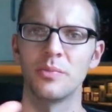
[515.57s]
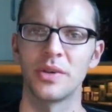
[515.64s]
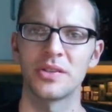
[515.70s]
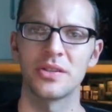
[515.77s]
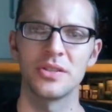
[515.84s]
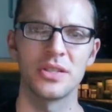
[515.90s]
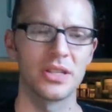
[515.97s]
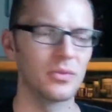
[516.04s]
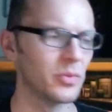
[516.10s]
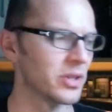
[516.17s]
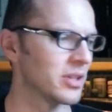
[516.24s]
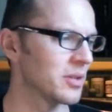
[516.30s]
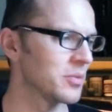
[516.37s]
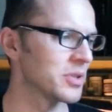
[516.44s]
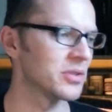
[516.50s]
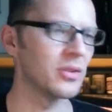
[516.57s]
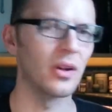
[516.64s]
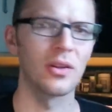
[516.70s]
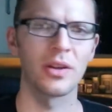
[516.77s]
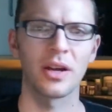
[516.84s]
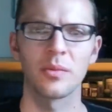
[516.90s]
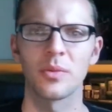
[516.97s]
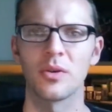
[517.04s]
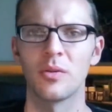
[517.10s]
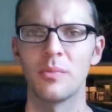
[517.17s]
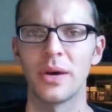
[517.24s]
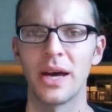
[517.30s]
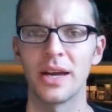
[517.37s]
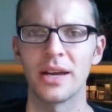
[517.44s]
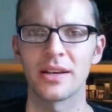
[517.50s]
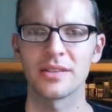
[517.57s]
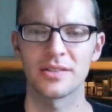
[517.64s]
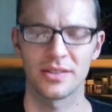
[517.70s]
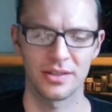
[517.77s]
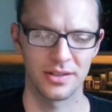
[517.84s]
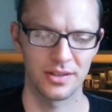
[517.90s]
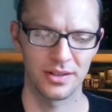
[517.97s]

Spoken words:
messaging with him. He's called Remco Beijers.